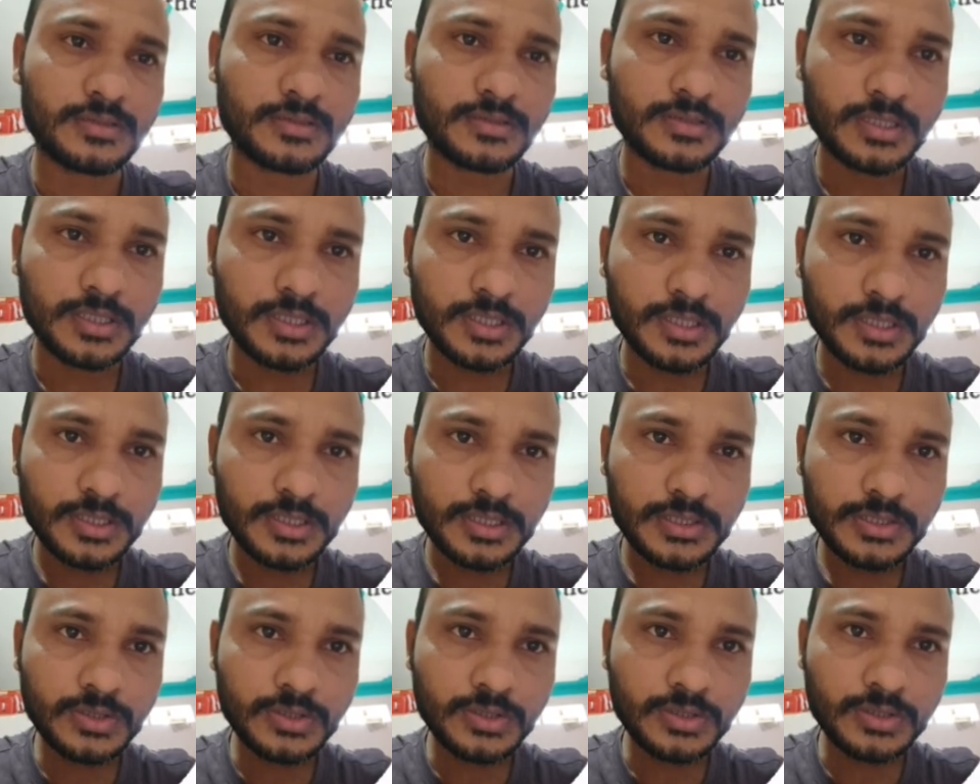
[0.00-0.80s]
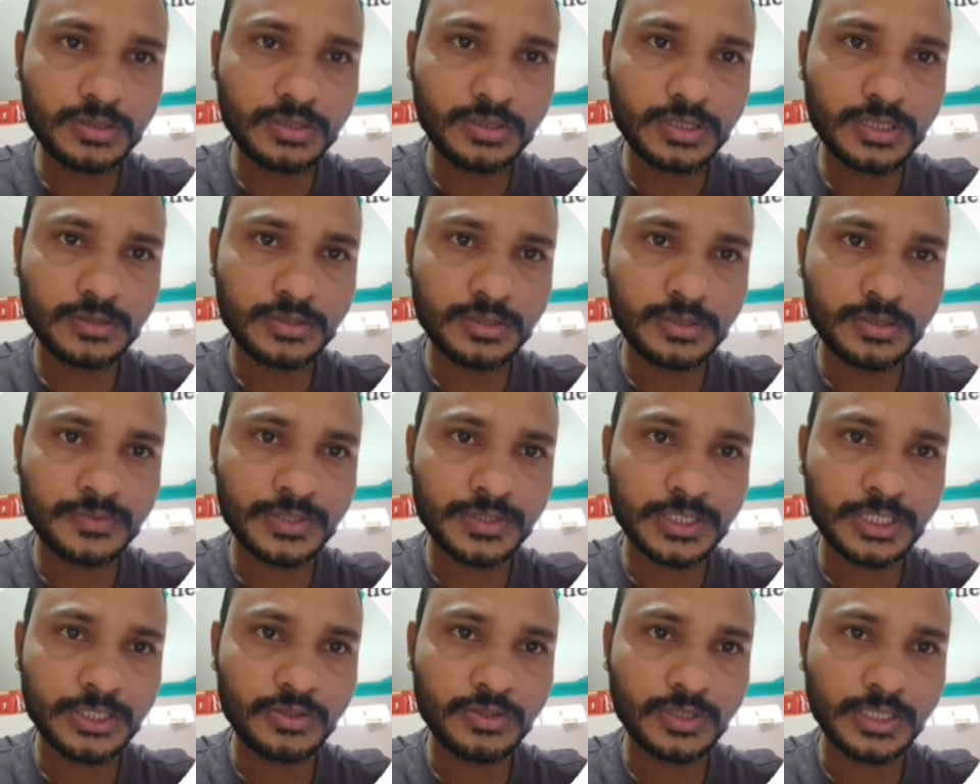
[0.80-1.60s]
So here we need
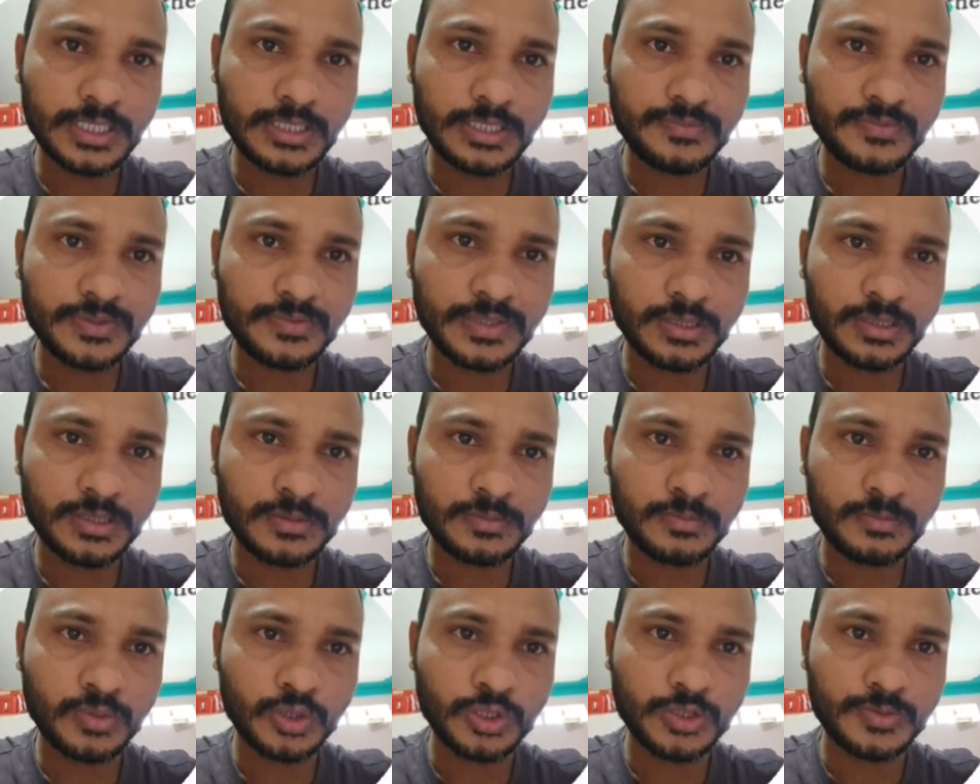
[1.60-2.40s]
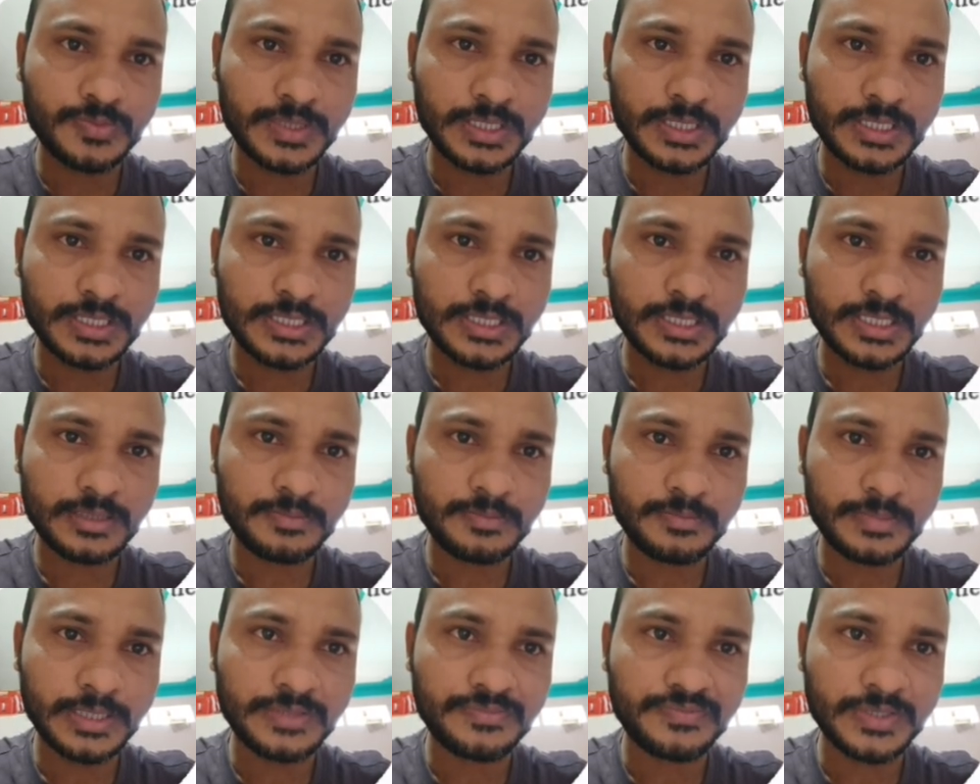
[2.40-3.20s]
to identify once both species are
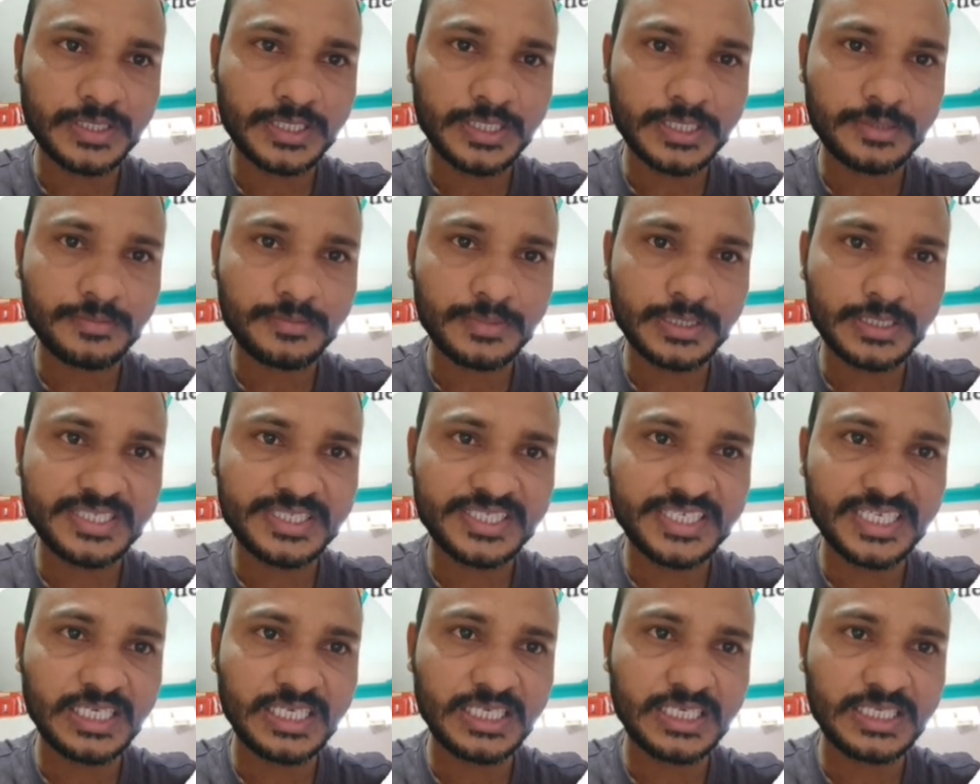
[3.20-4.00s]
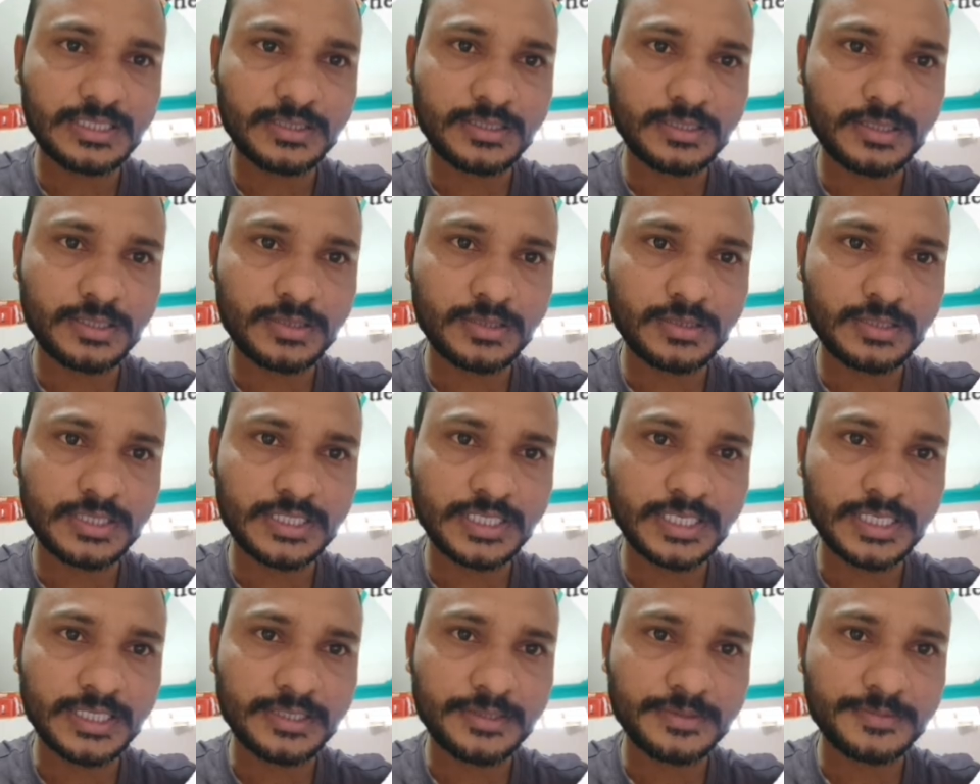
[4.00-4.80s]
benefited, means C is second.